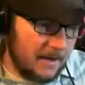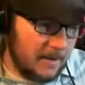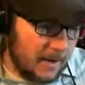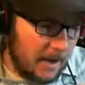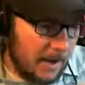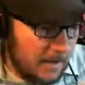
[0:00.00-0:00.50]

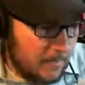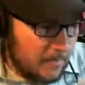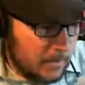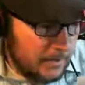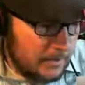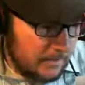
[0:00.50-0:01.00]
I, I,
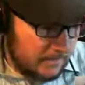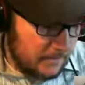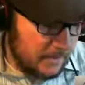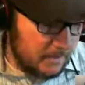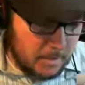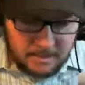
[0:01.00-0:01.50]
wonder if
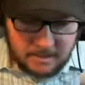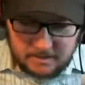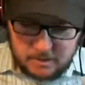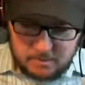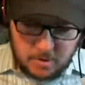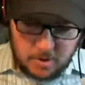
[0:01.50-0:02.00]
they make a
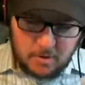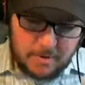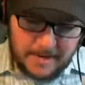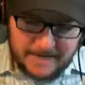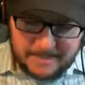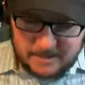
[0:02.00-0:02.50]
small
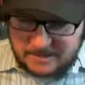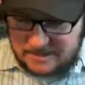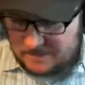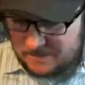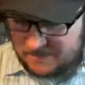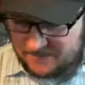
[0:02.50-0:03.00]
batch
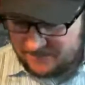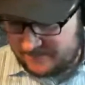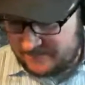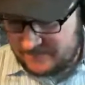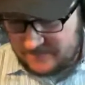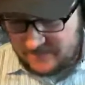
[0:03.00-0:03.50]

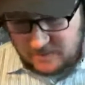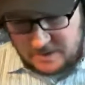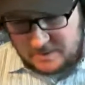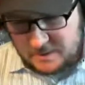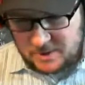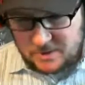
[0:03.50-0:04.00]
for a
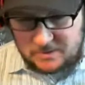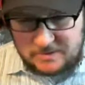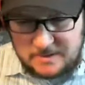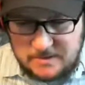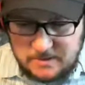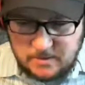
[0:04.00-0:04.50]
special
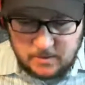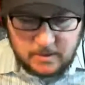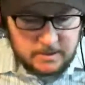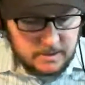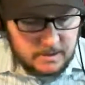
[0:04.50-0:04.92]
reason or their